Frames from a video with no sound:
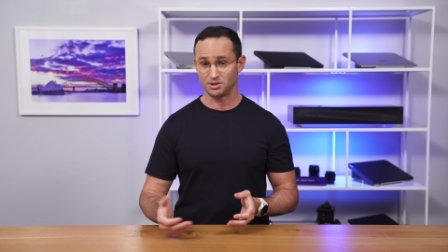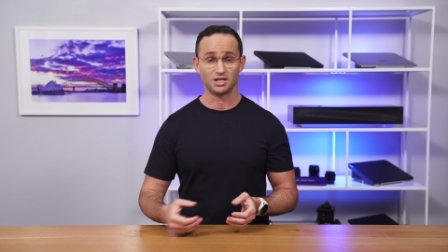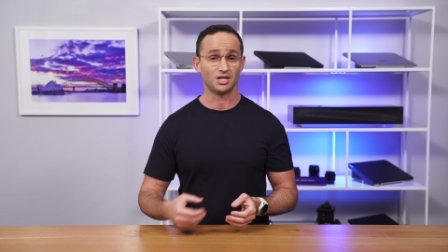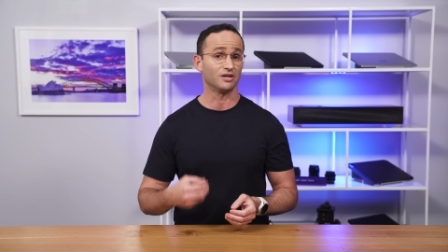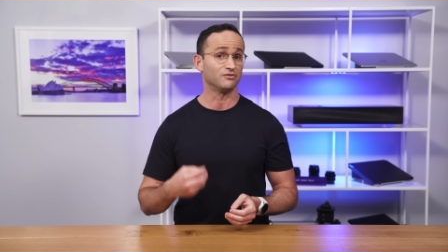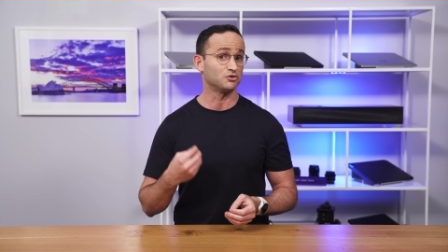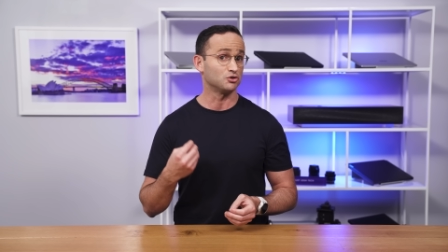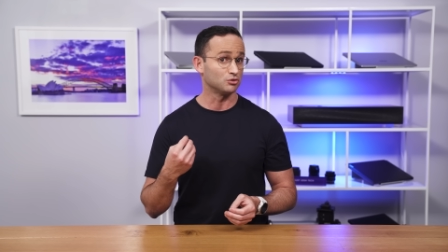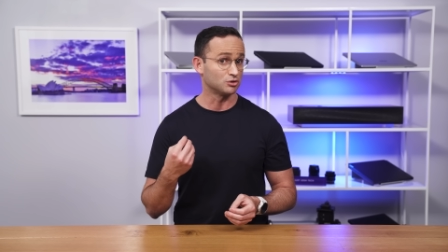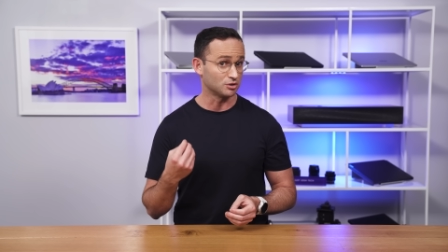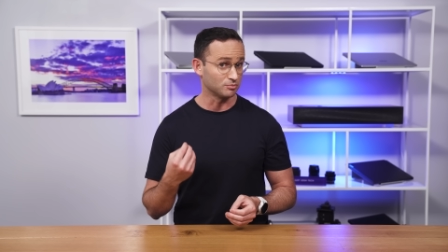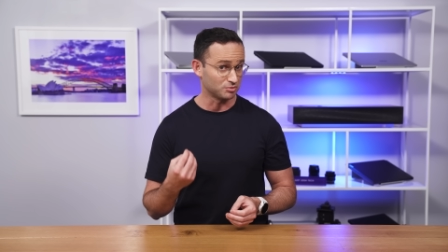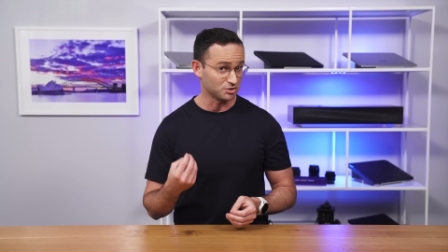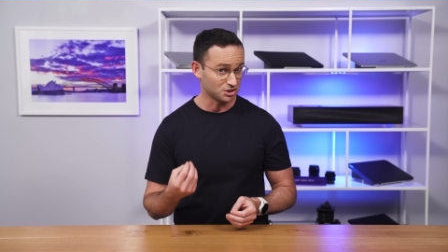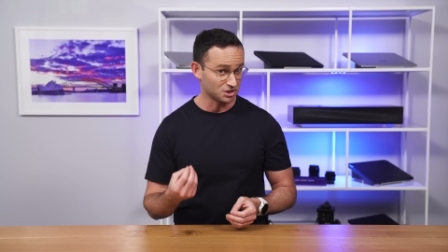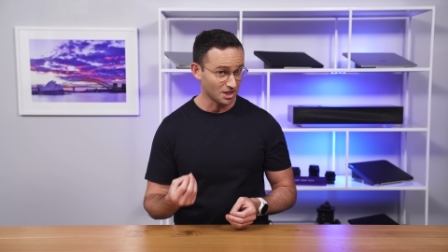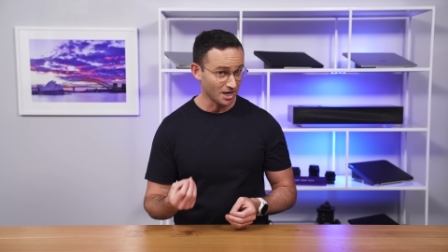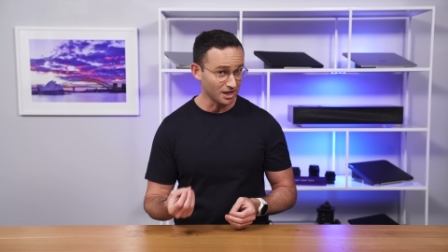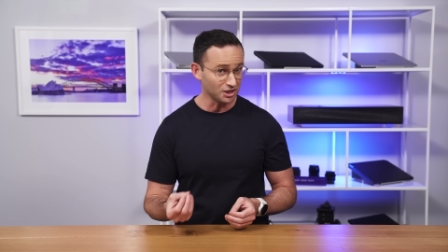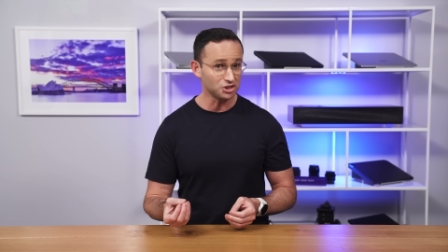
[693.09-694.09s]
It gives you
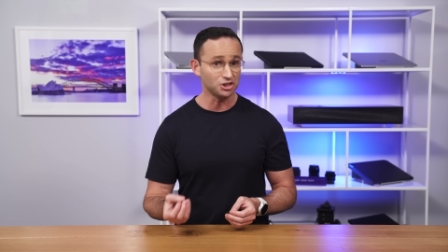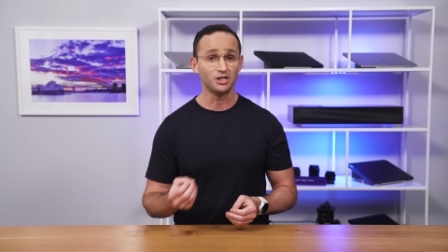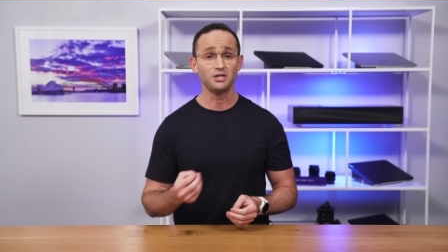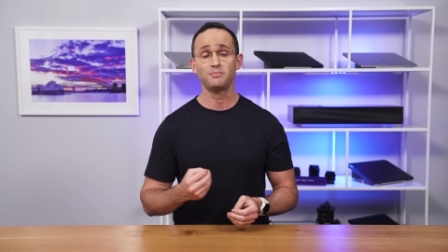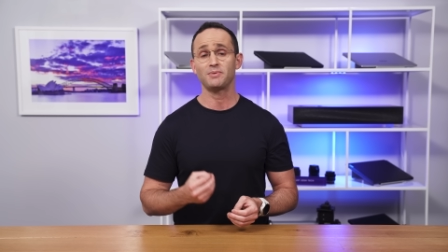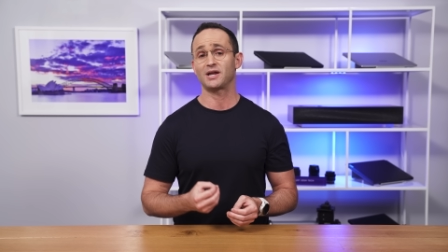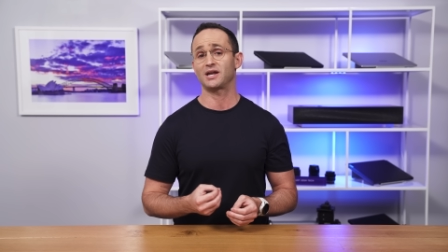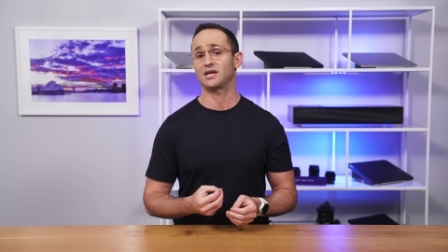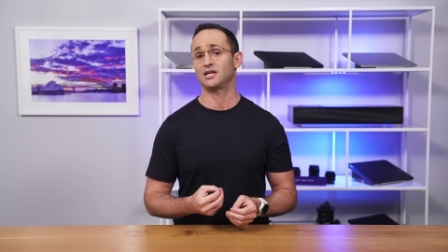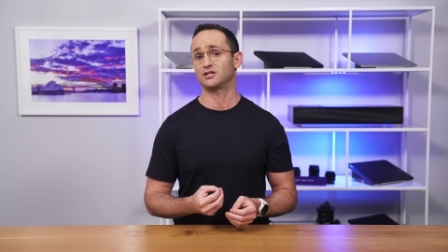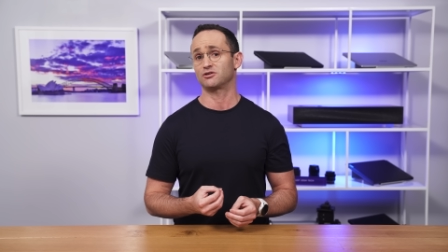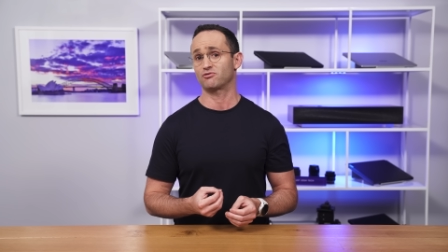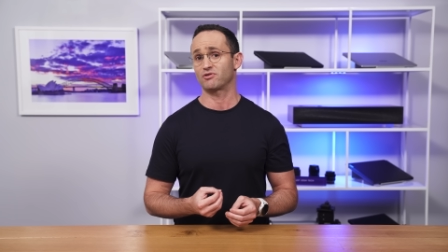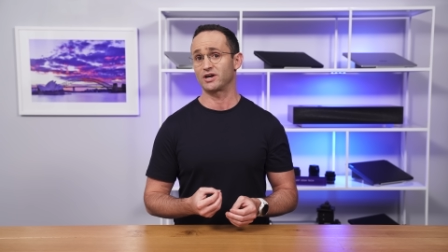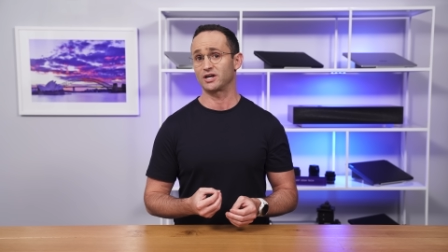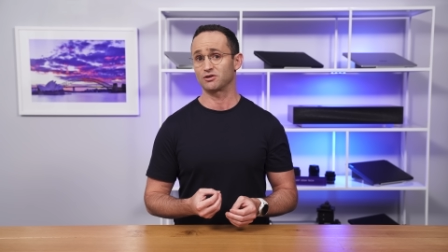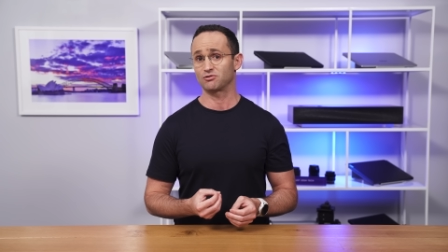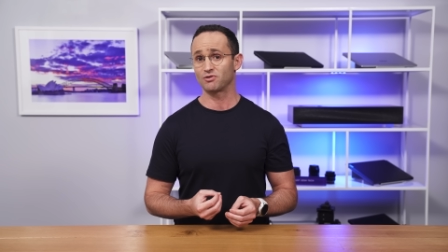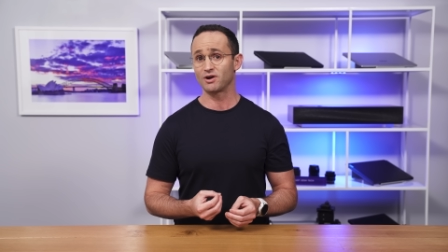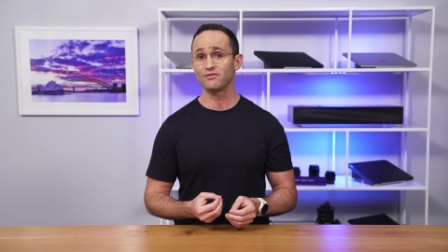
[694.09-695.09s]
substantially better
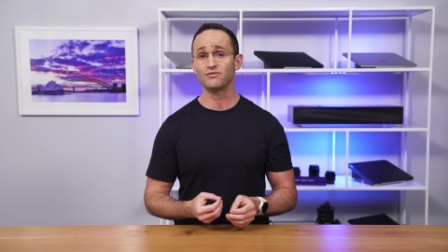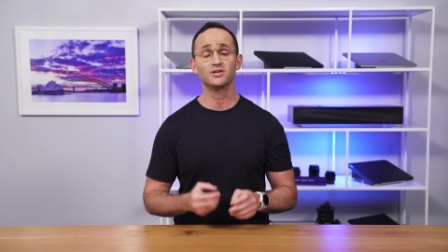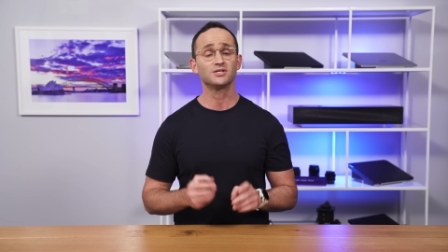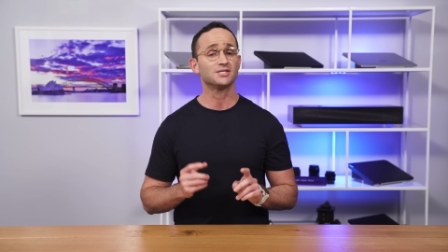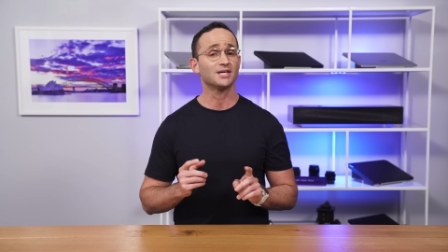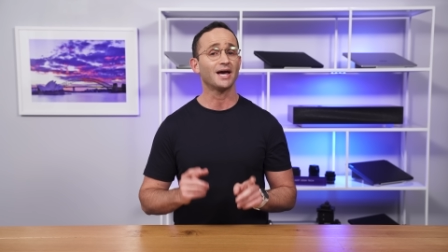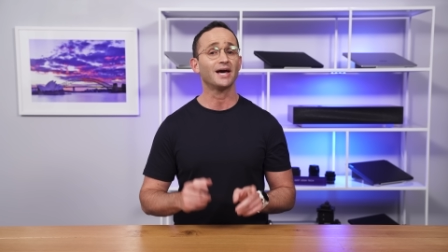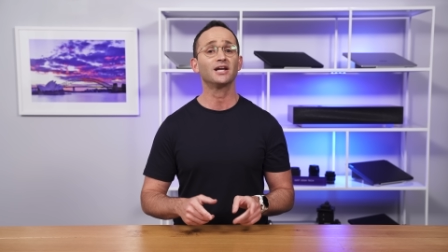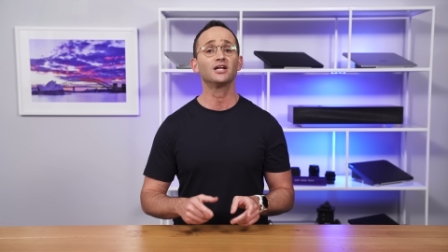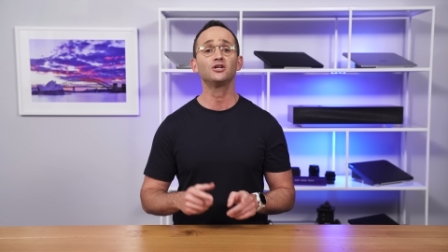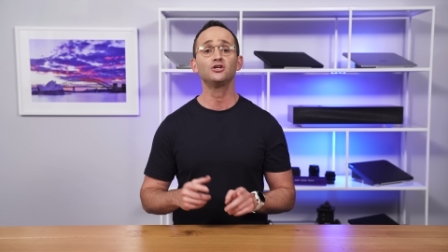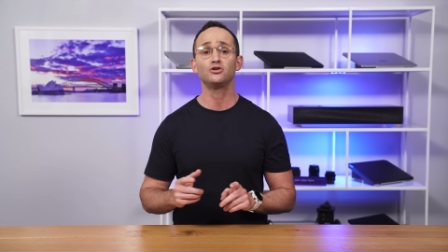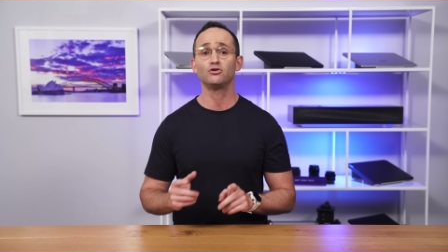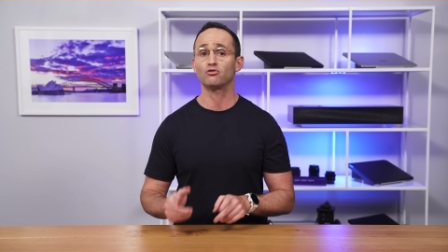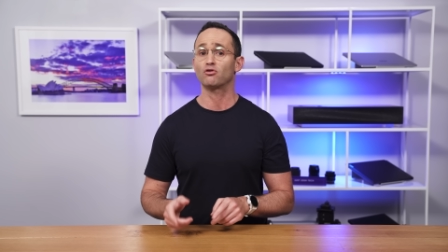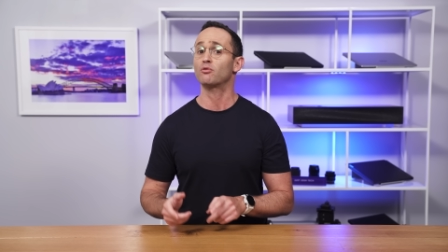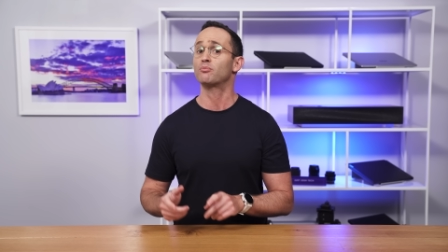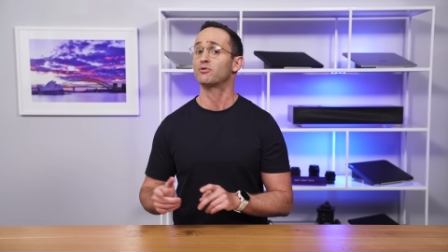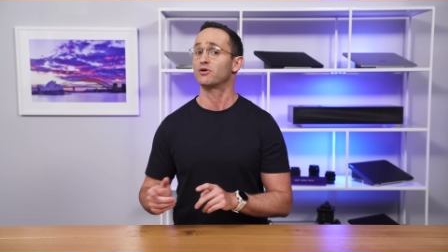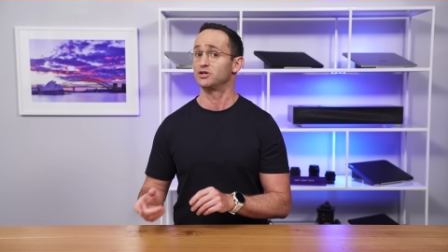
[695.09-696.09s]
integrated graphics and a
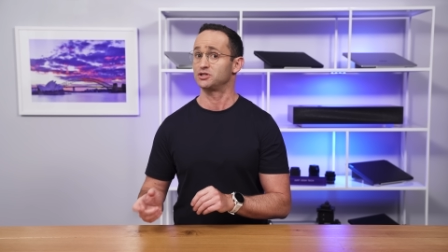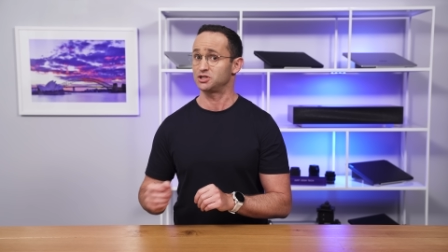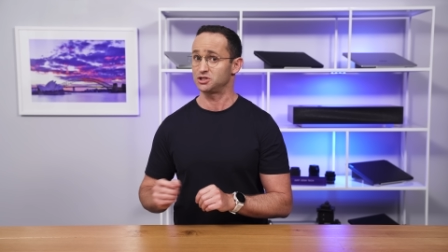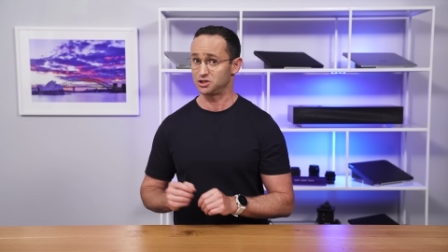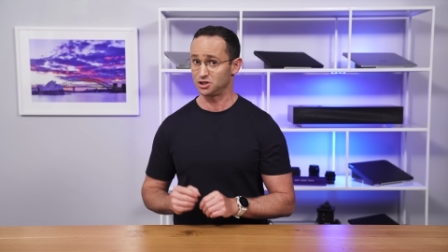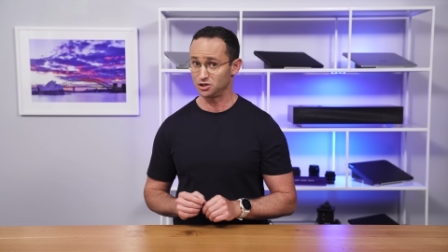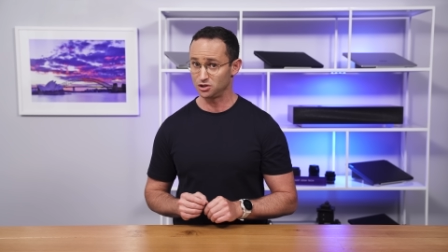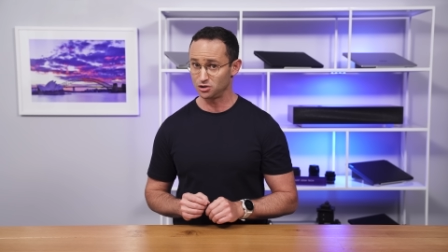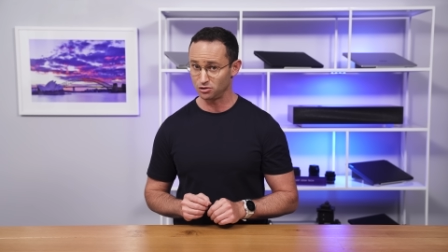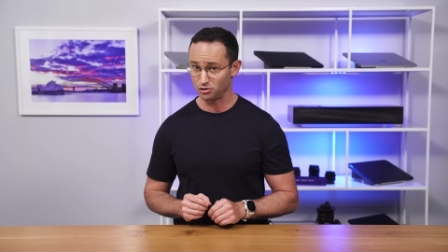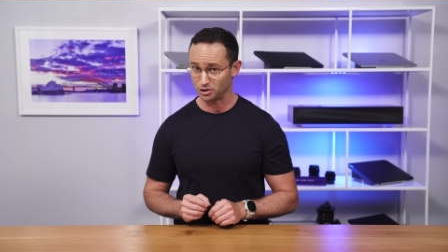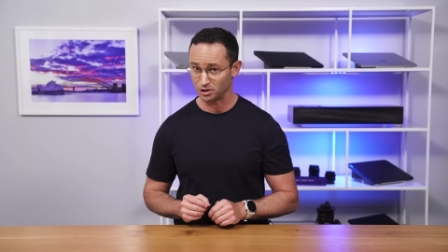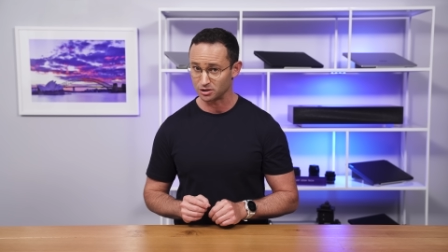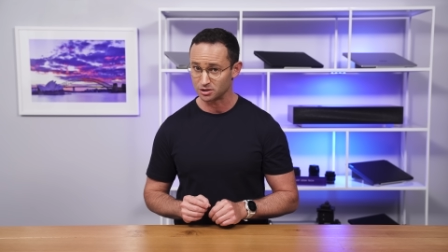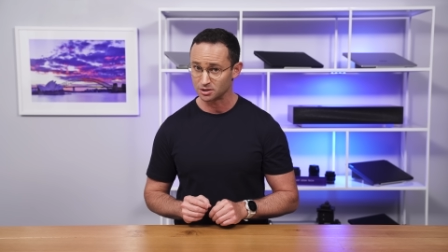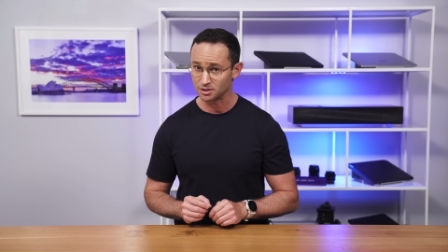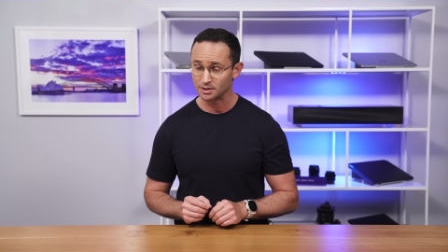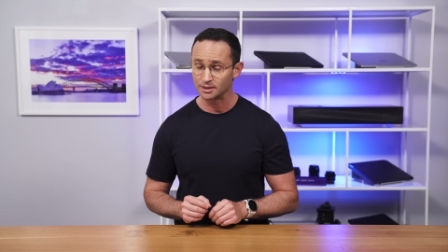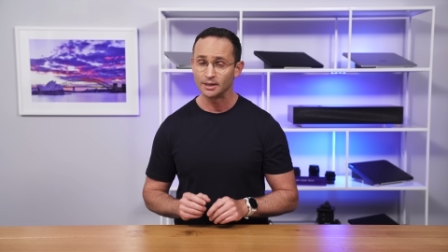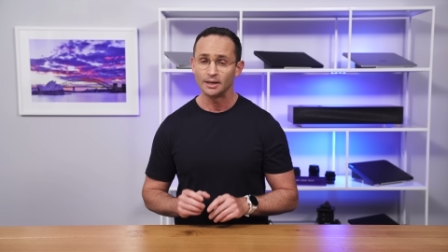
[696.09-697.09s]
neural processing unit.